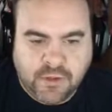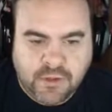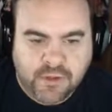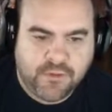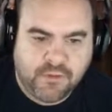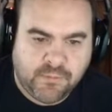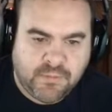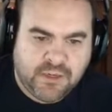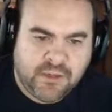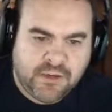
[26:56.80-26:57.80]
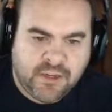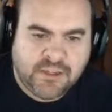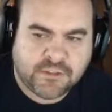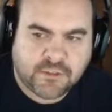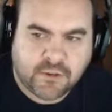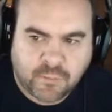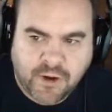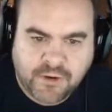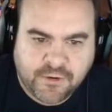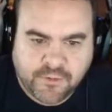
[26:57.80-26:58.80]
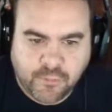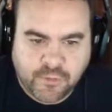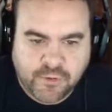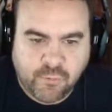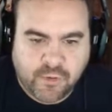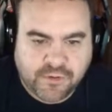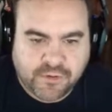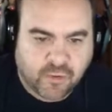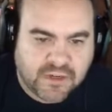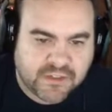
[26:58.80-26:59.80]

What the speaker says: during media days called Brad Underwood one of the greatest